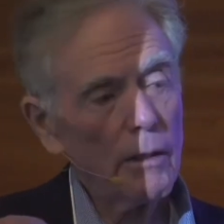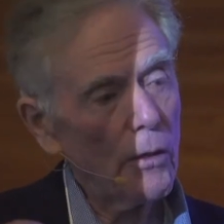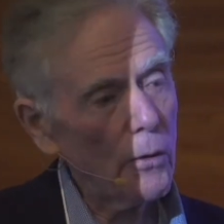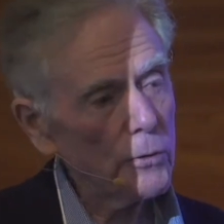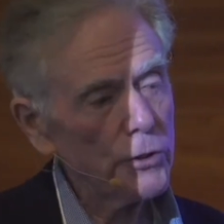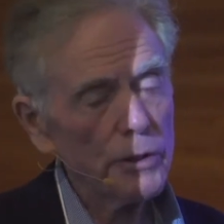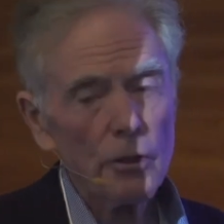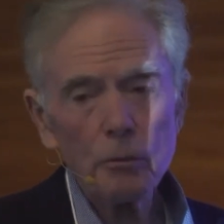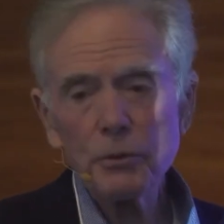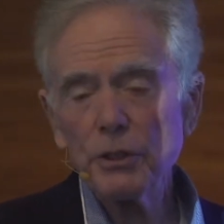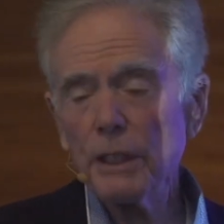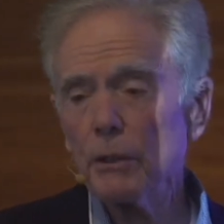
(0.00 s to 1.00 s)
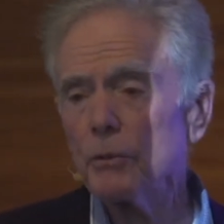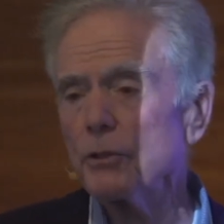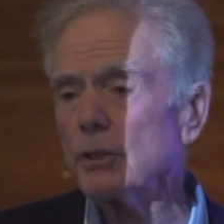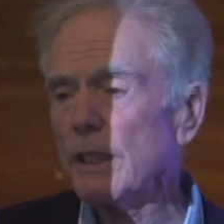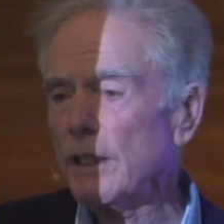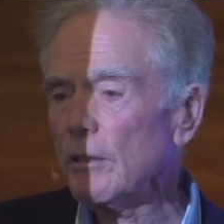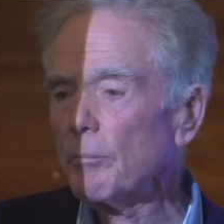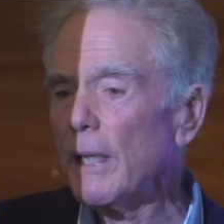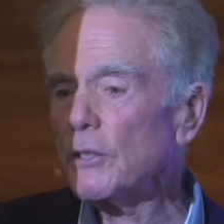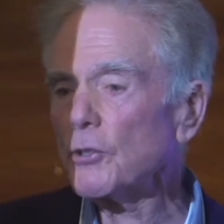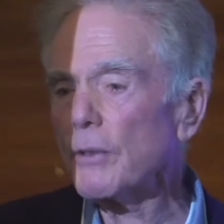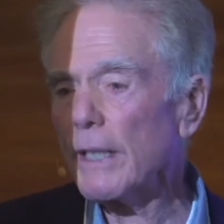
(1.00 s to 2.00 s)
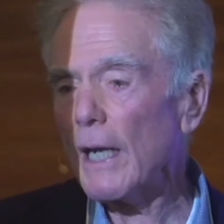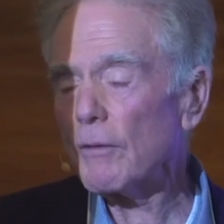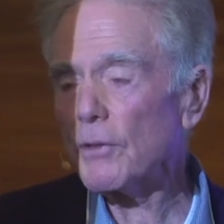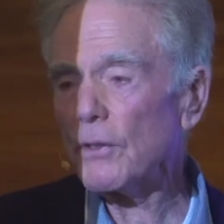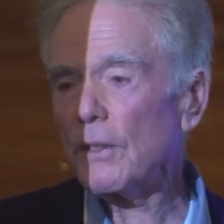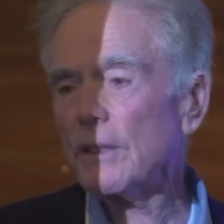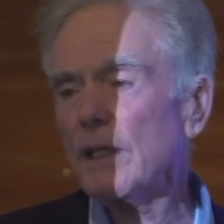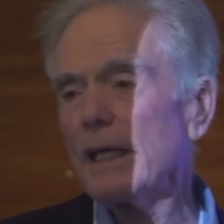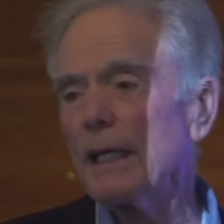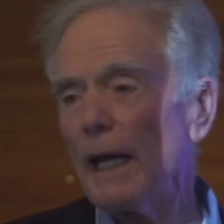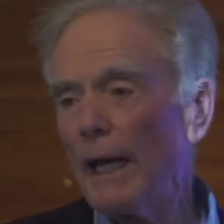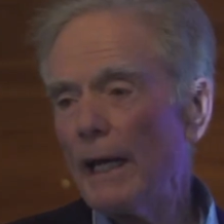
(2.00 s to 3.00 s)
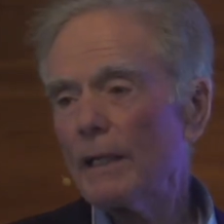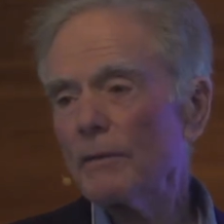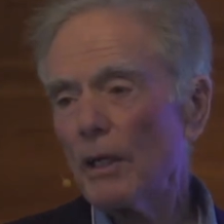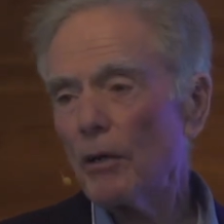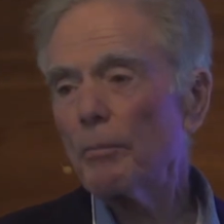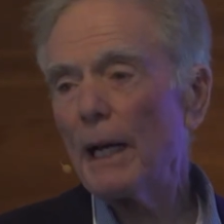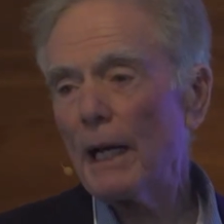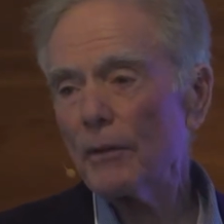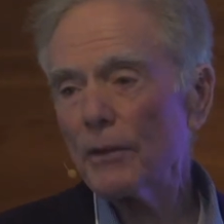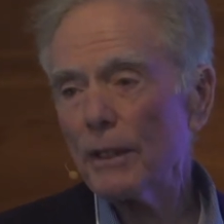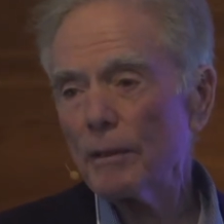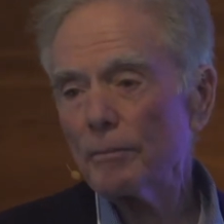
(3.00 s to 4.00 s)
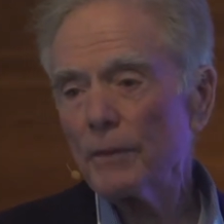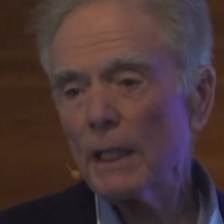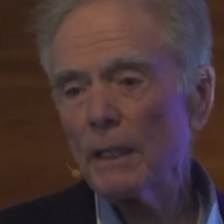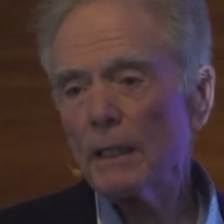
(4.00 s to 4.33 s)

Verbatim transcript: whole genome sequencing, measuring everything they can about them,